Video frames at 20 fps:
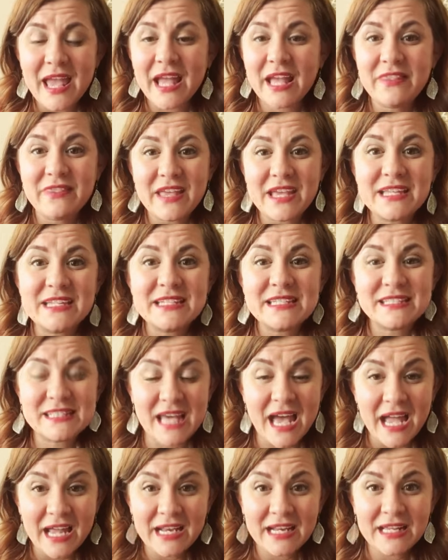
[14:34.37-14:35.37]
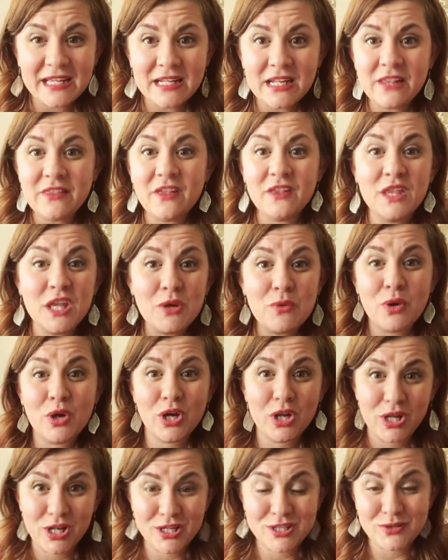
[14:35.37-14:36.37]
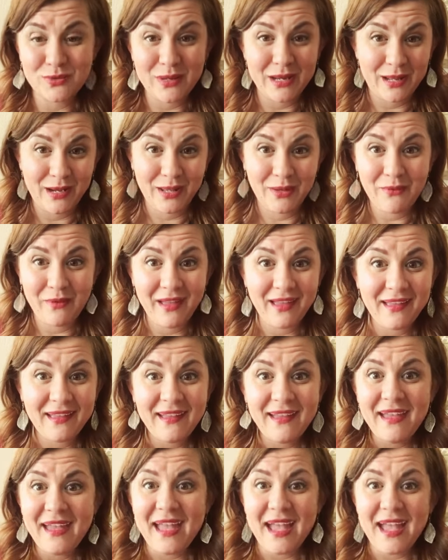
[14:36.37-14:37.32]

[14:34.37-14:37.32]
and they decided that they were gonna do it anyway,